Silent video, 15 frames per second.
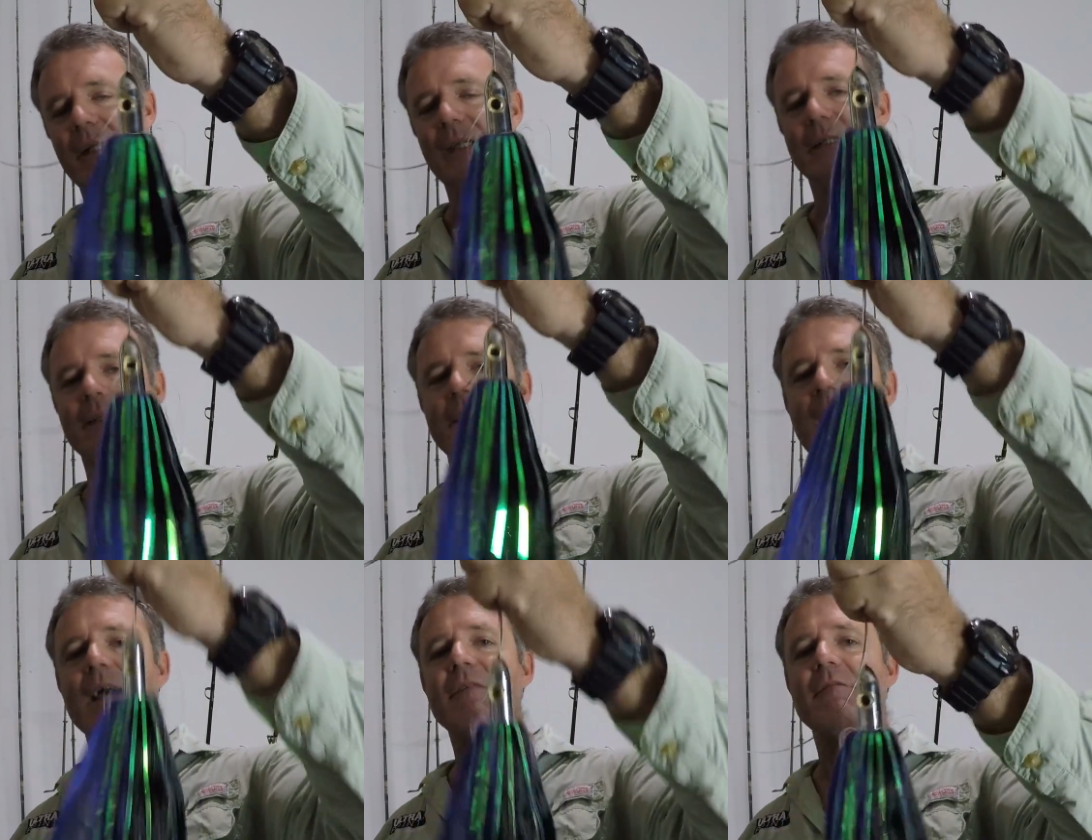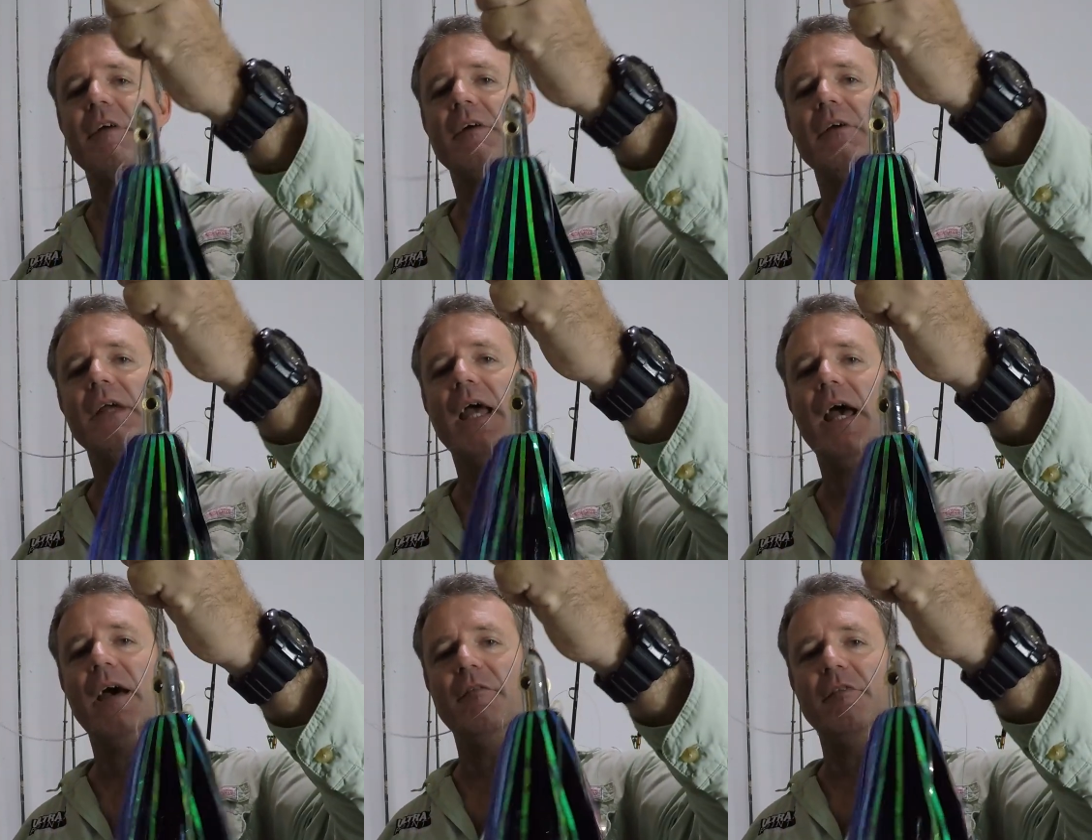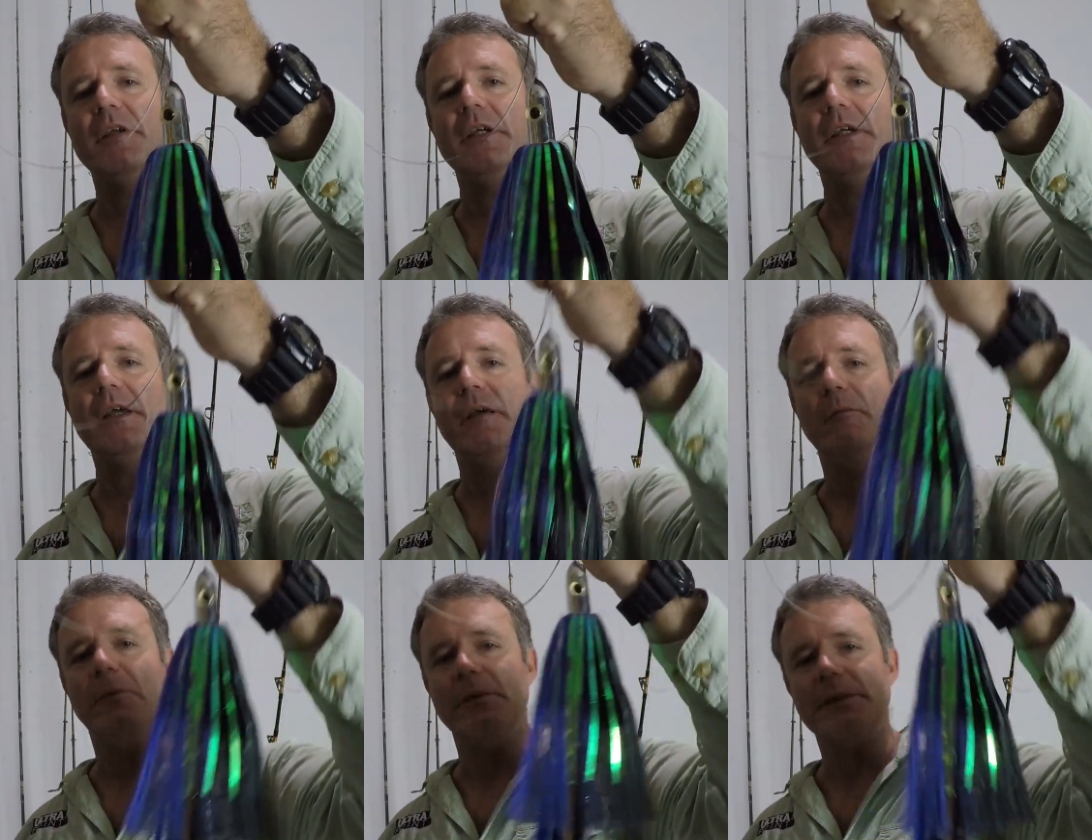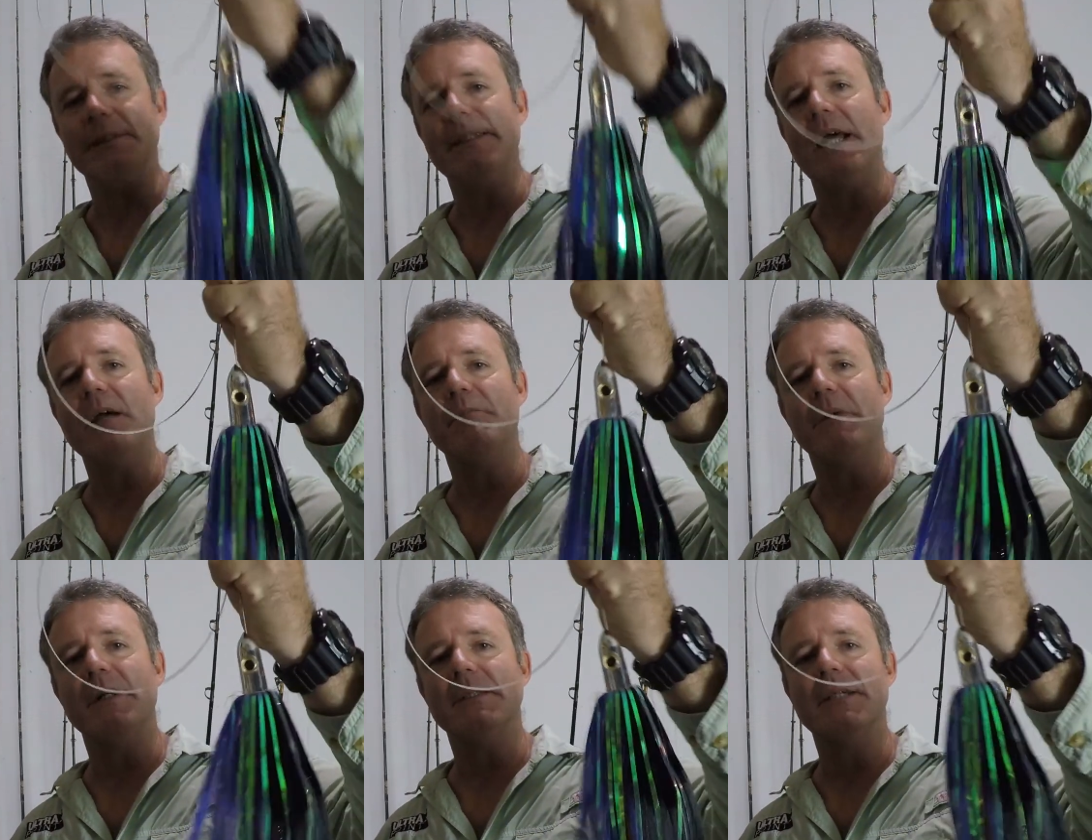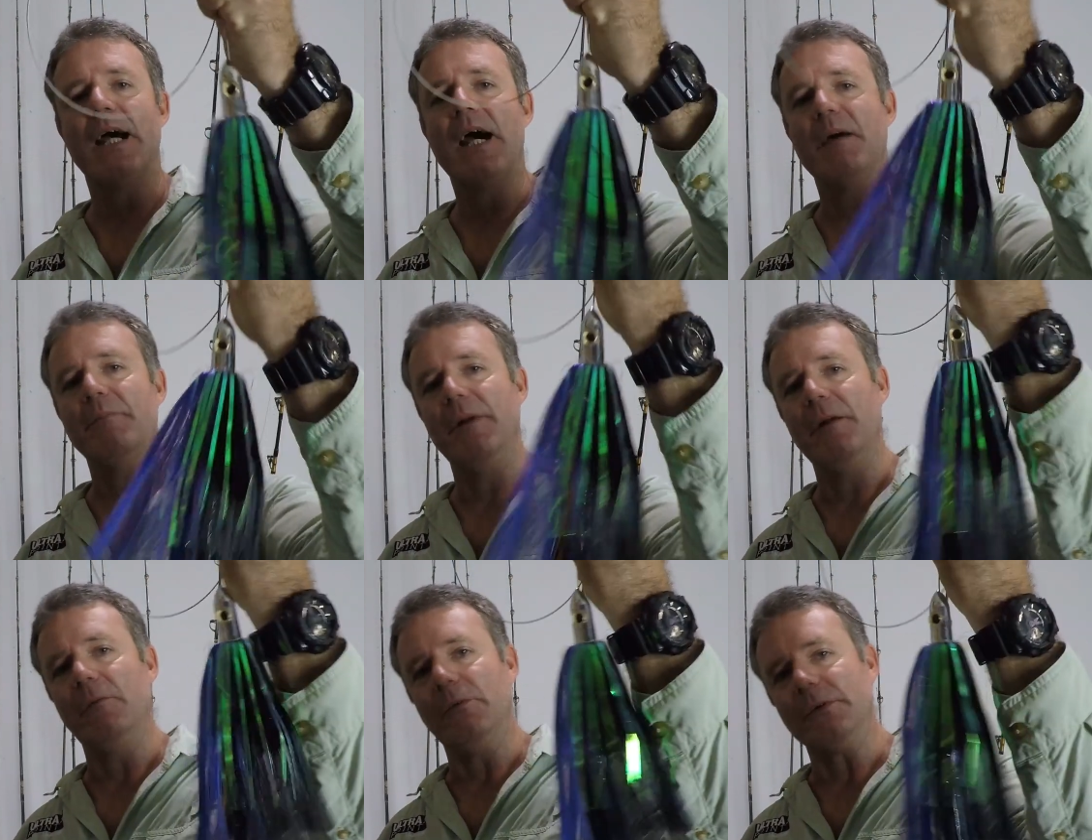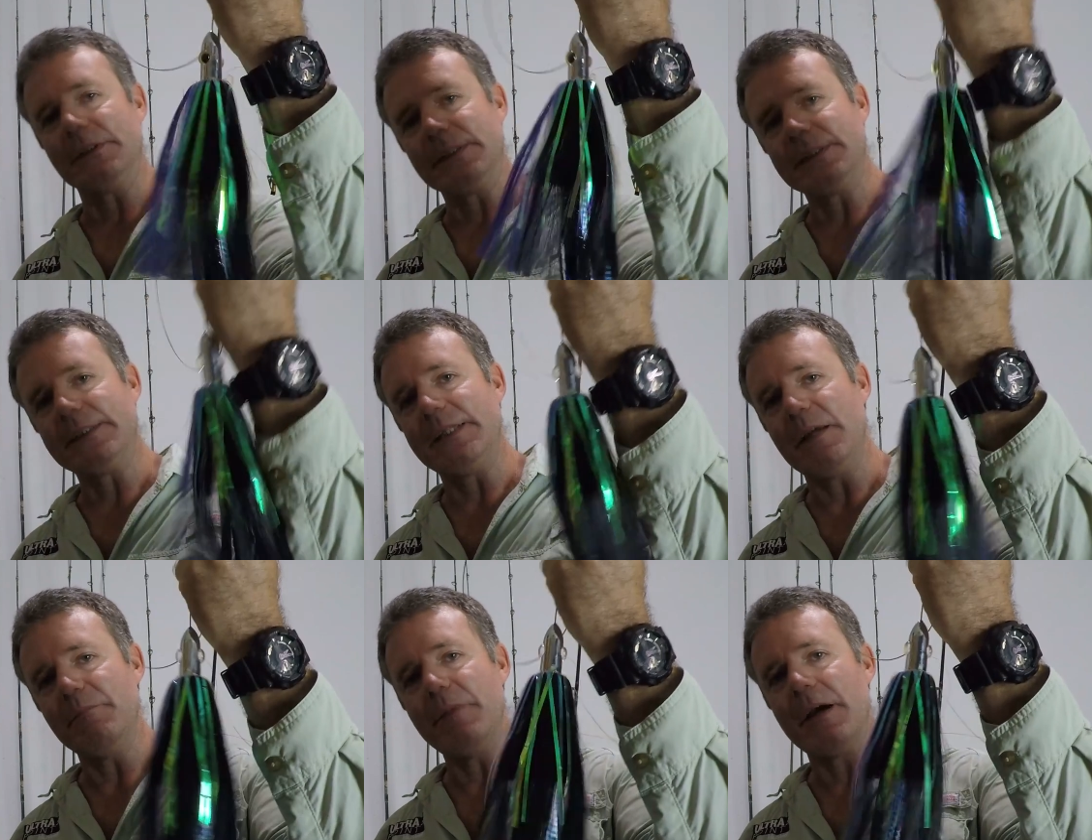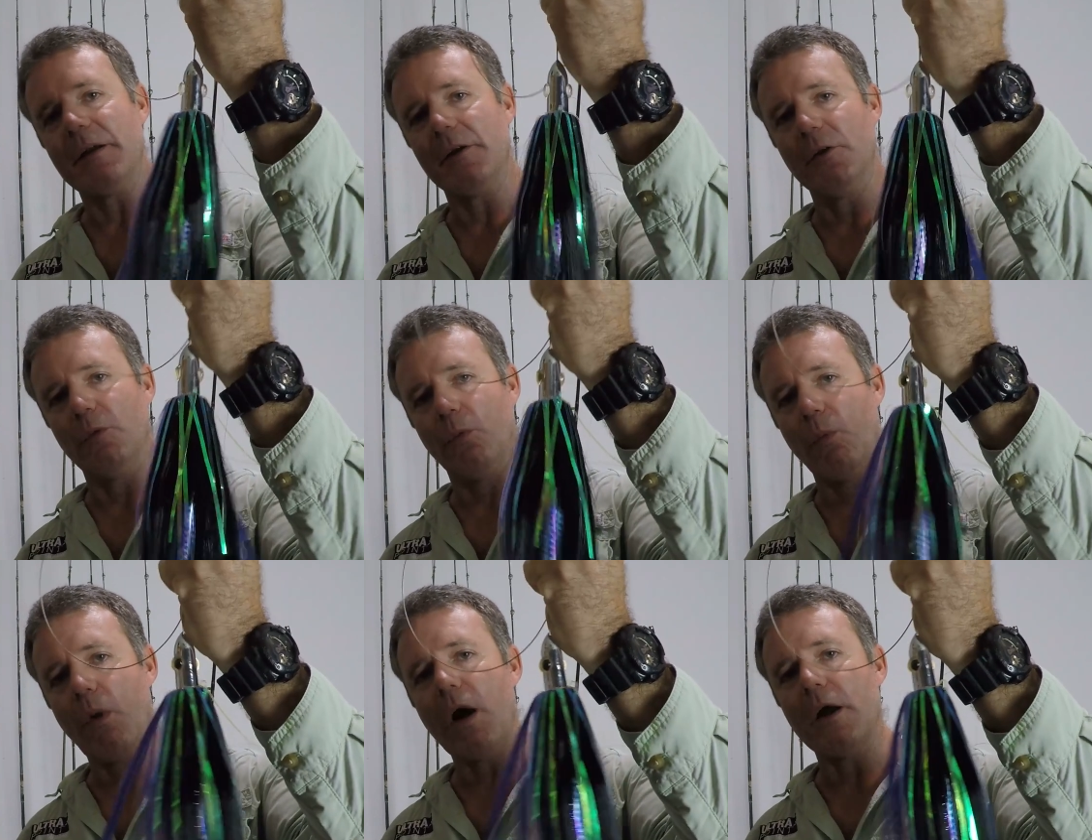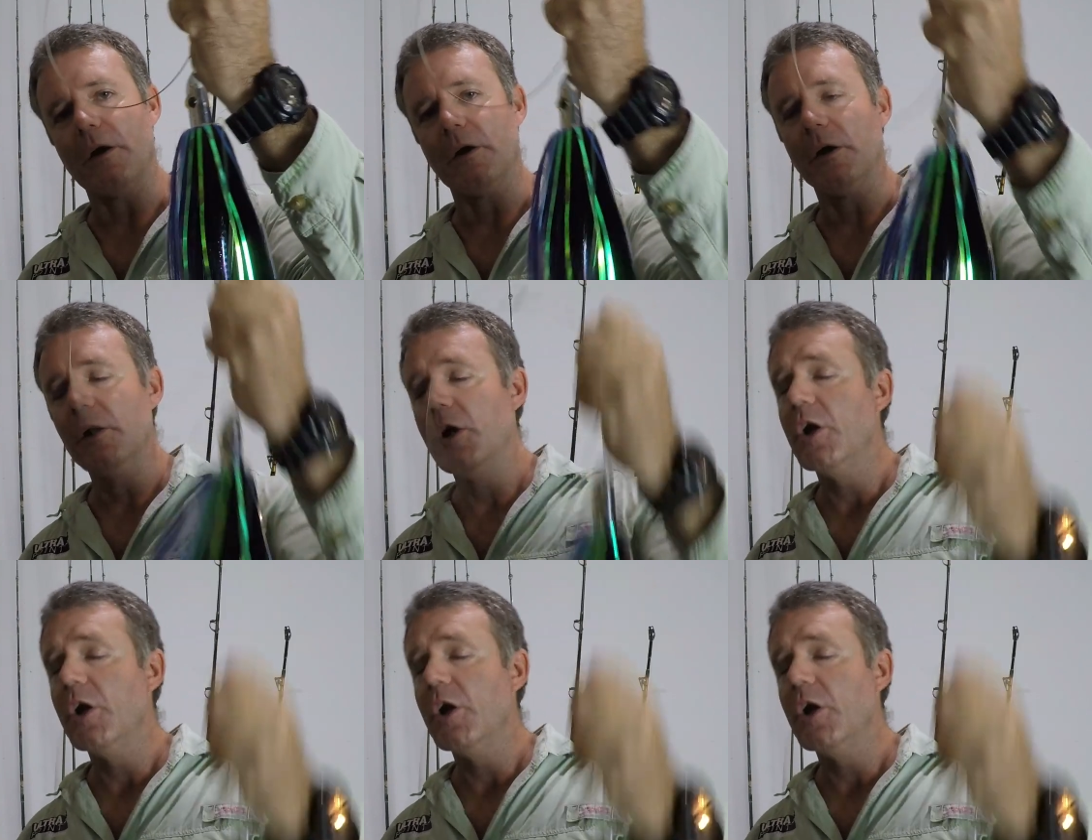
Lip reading: it's not very heavy, it will stay up on top and it will skip out of the water.